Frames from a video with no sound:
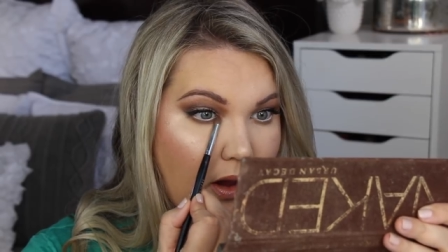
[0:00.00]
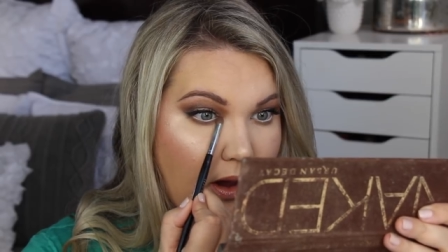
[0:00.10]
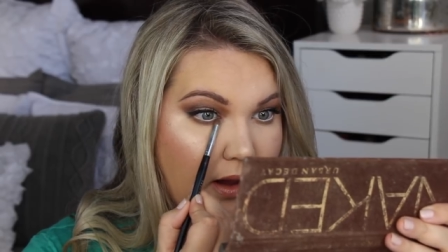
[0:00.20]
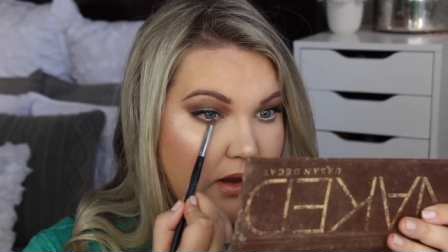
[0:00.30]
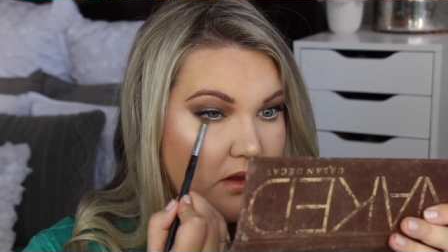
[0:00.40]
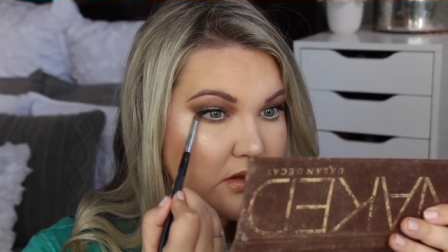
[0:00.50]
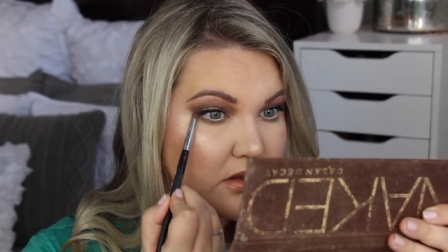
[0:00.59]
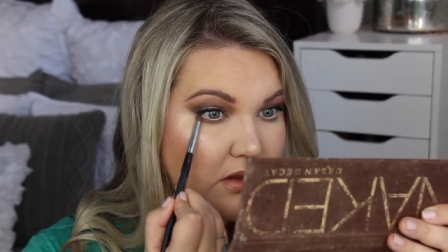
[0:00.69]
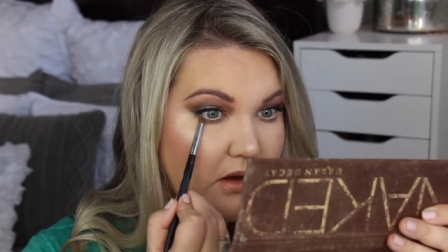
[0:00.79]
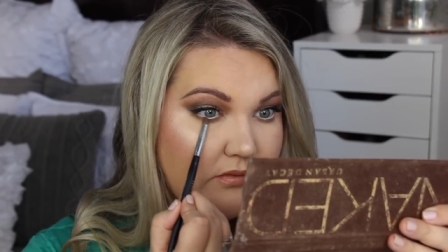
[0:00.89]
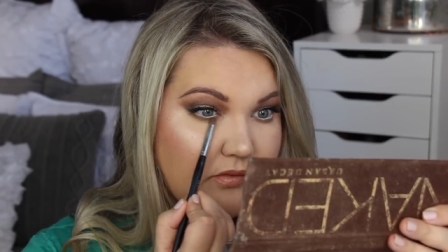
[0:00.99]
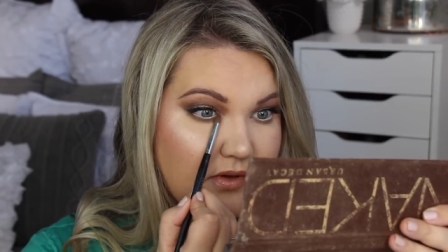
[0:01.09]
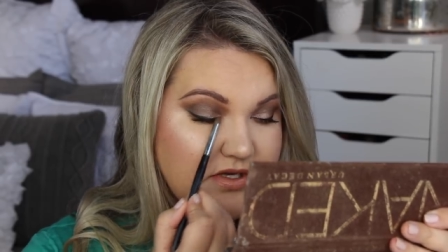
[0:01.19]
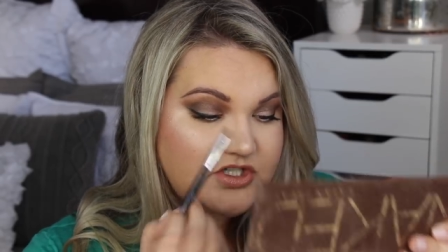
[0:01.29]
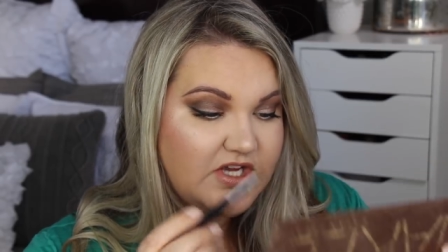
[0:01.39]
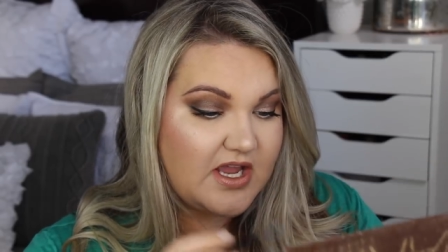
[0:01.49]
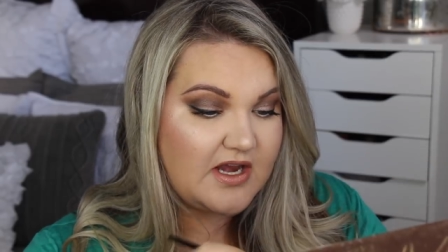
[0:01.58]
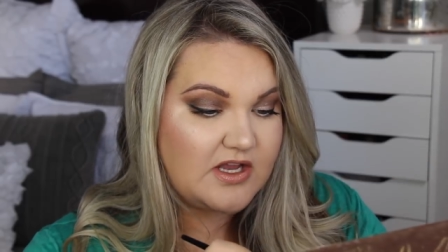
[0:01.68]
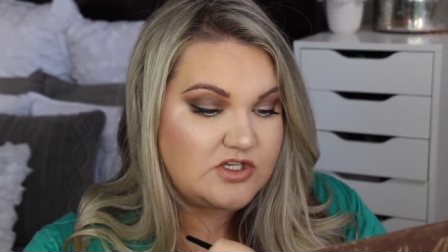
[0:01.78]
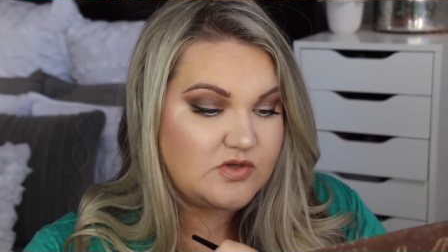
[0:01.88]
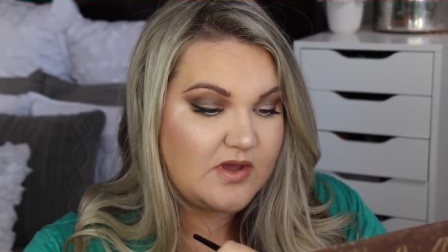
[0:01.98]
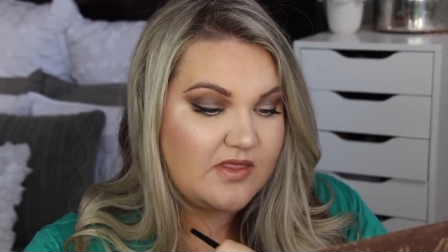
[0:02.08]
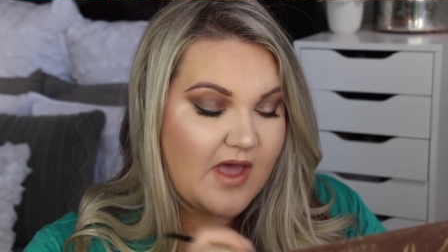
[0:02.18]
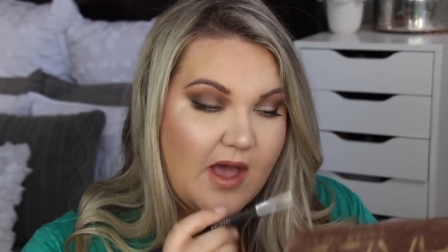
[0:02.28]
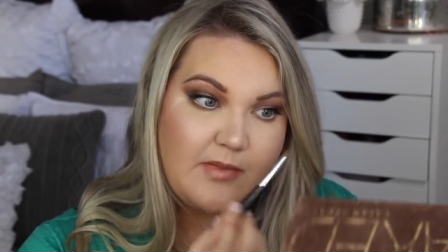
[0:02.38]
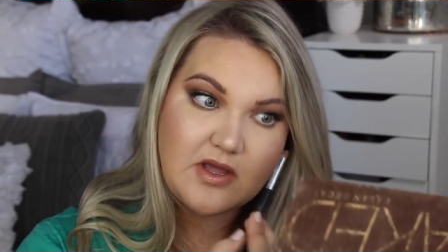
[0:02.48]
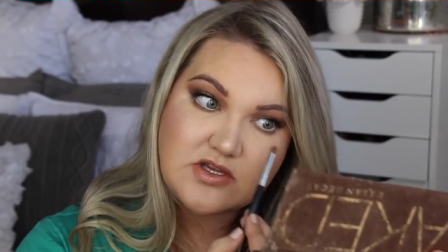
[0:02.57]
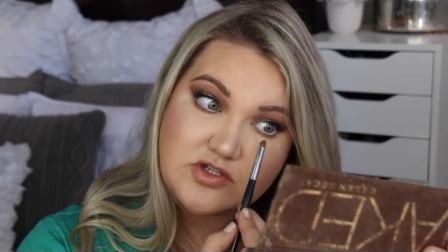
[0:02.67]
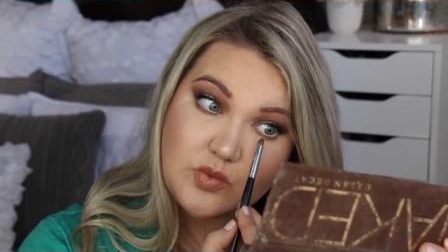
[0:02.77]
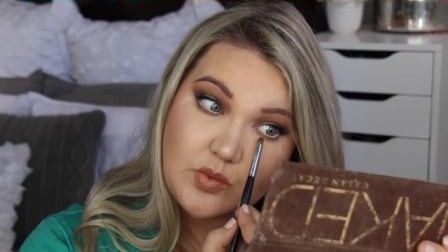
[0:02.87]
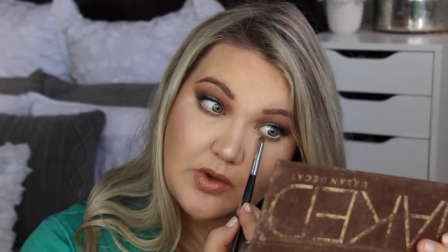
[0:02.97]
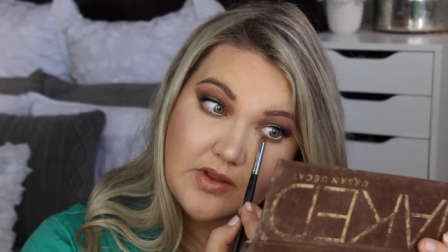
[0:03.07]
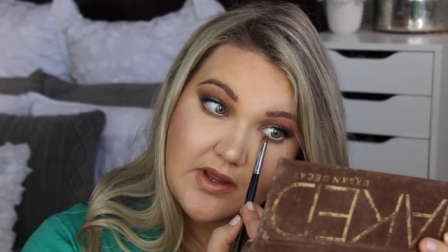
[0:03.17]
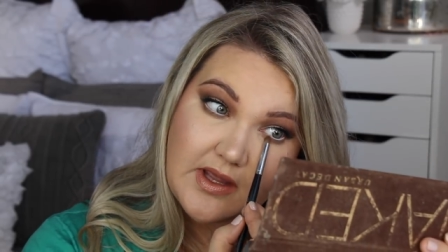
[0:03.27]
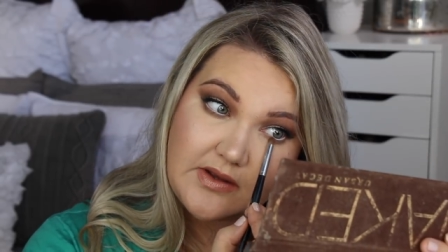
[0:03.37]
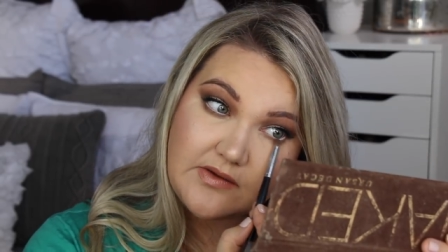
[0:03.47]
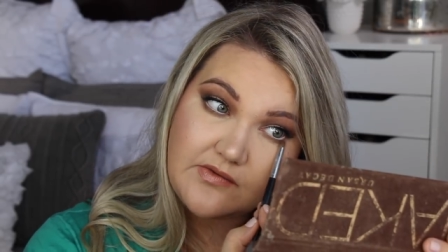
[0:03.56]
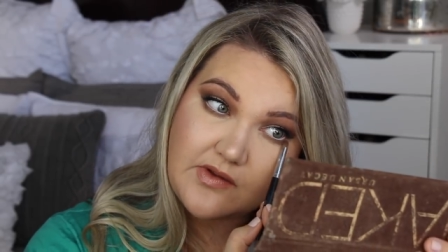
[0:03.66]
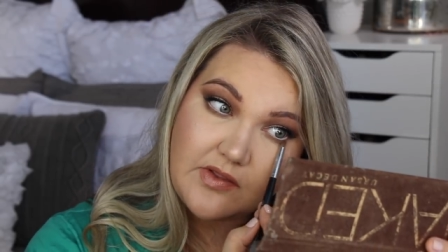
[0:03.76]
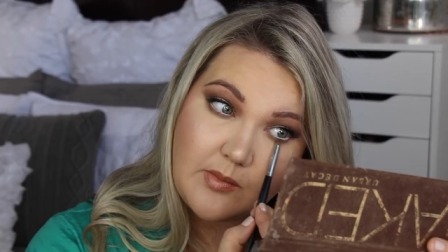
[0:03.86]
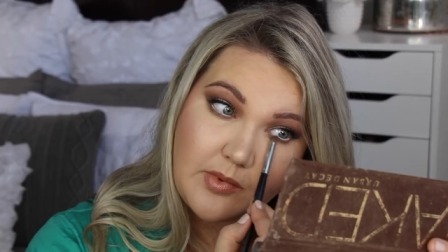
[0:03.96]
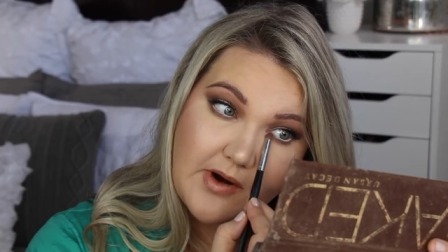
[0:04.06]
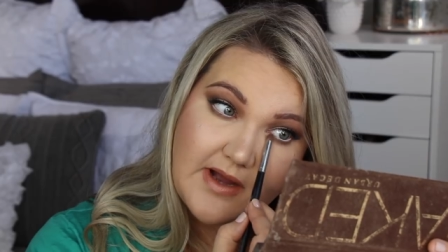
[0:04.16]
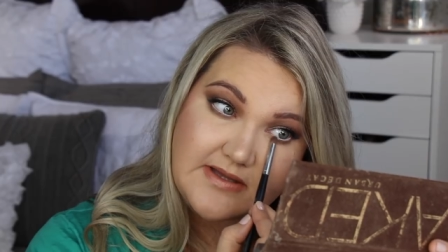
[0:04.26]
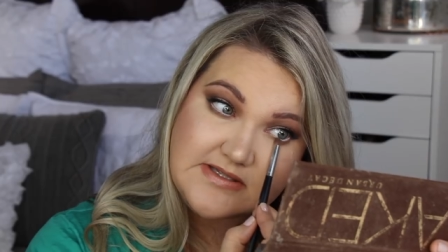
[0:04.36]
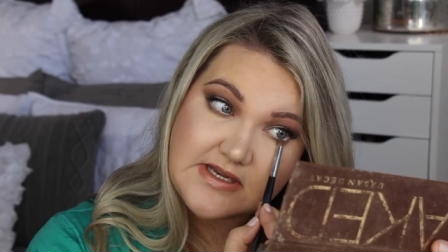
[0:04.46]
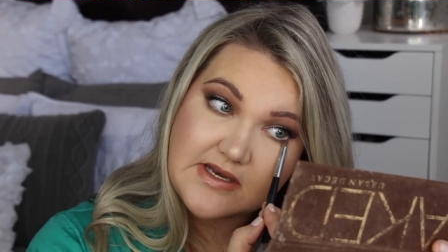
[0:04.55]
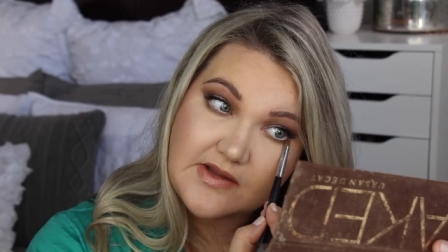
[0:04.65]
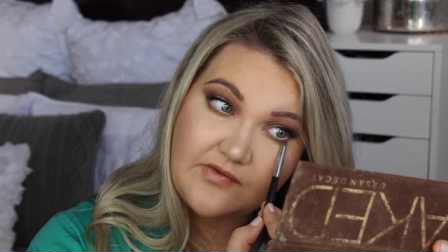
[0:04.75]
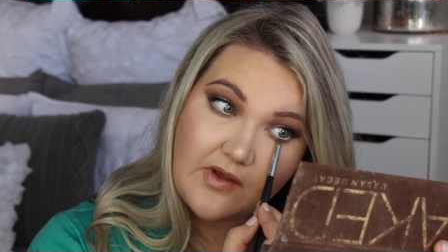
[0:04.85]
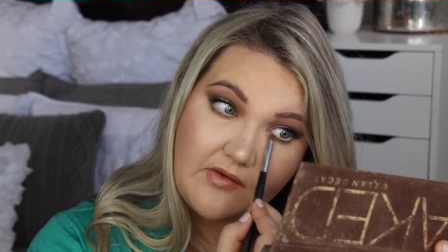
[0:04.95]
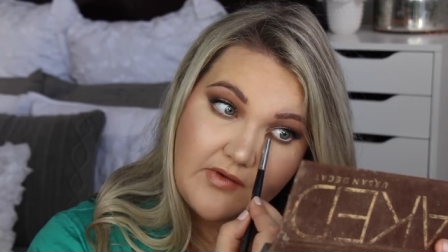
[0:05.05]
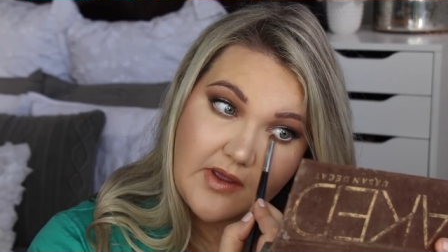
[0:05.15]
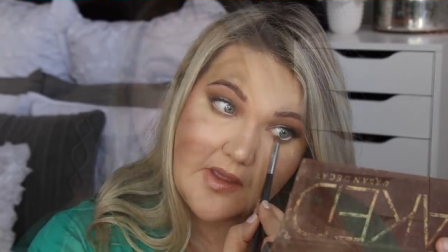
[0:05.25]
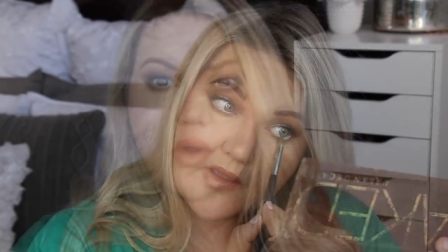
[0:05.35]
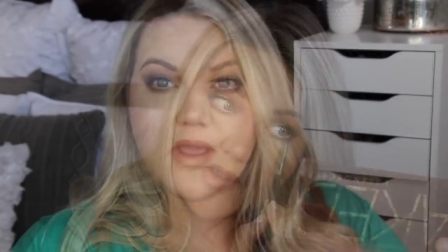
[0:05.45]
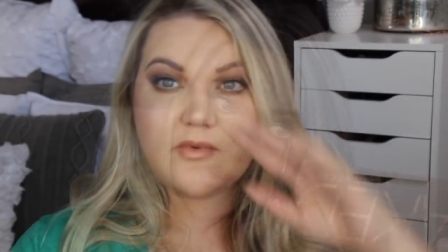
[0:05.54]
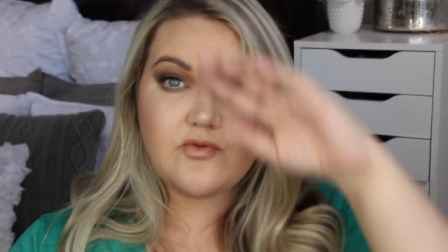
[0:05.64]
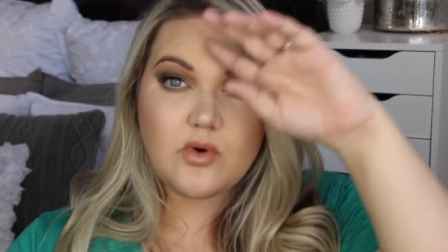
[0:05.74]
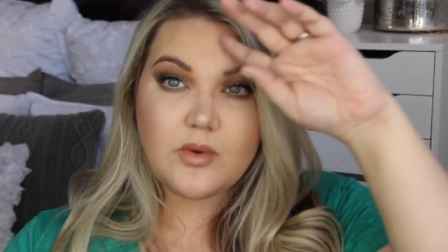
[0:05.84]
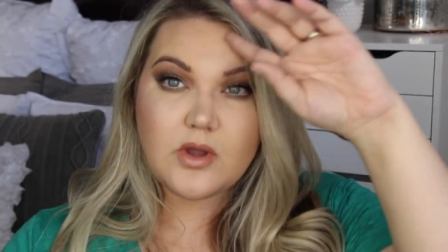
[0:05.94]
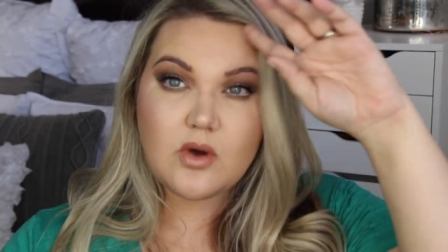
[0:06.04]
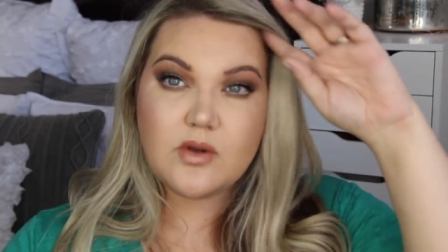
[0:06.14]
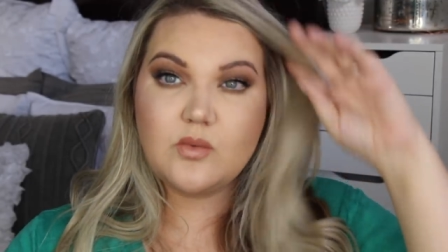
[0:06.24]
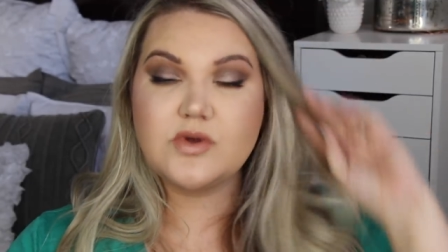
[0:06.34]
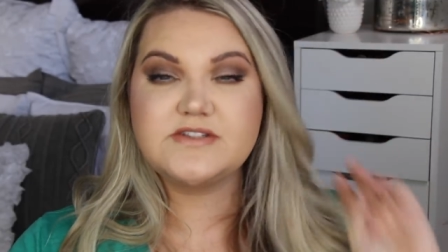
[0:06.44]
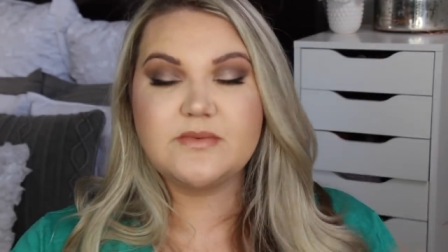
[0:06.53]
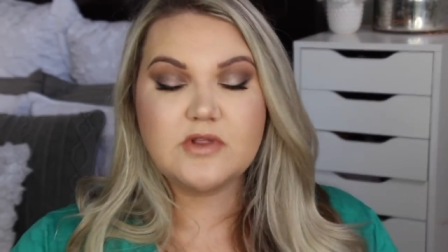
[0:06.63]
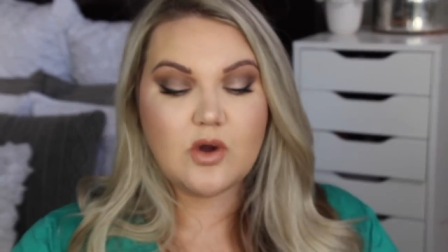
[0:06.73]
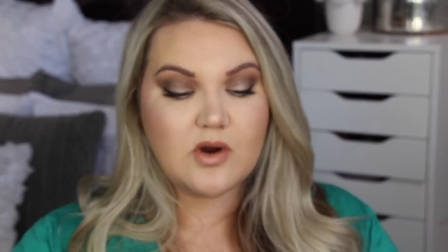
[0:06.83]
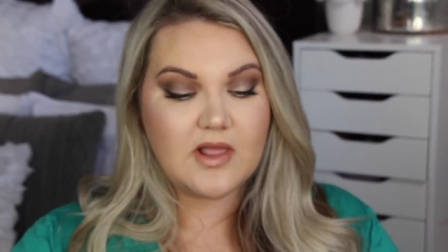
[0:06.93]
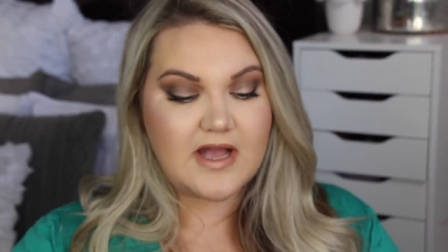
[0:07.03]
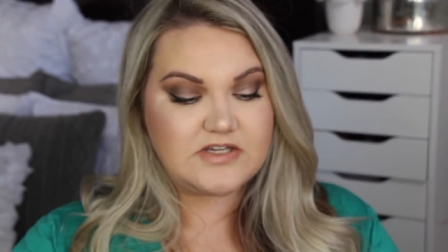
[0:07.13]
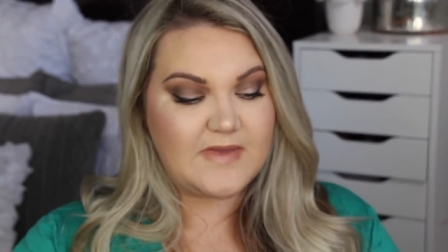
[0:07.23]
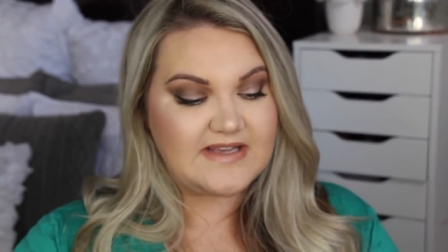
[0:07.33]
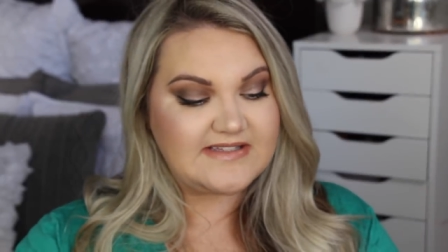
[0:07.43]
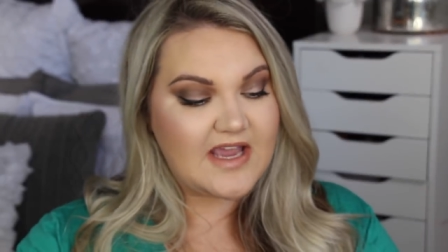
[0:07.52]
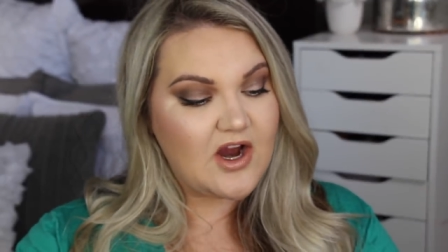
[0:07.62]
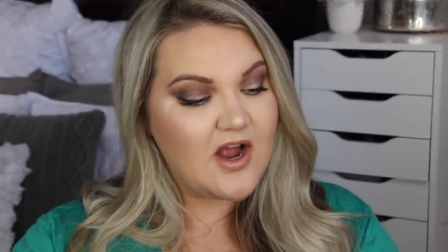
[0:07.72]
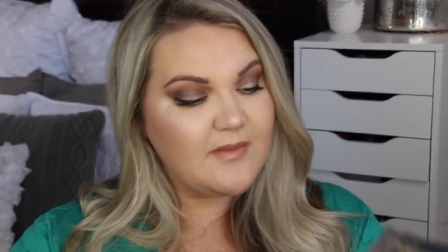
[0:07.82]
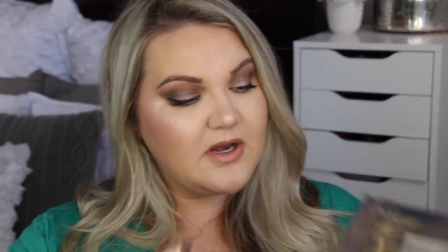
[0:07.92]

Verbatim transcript: I love this shade and doing that because you really get to see the bronziness of it. Okay, before we go in with some lower lash mascara, I'm